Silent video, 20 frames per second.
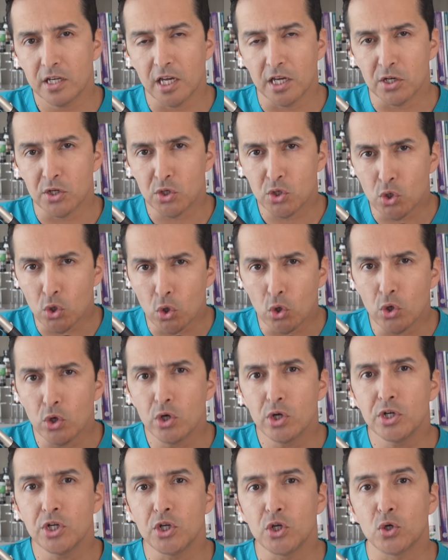can
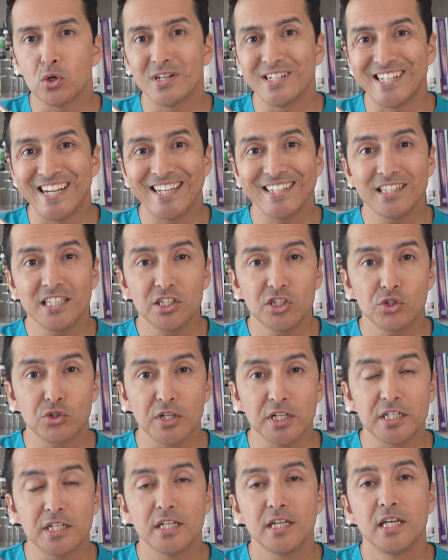turn your daily
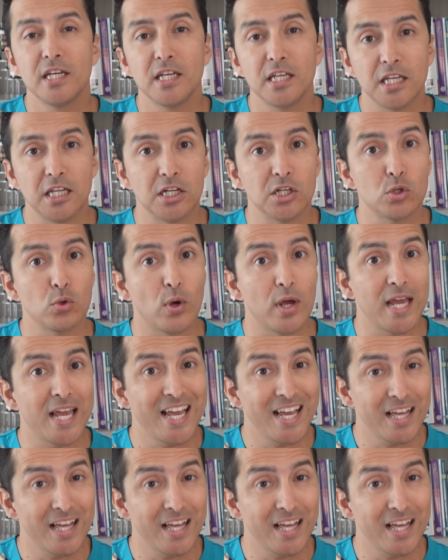treat into a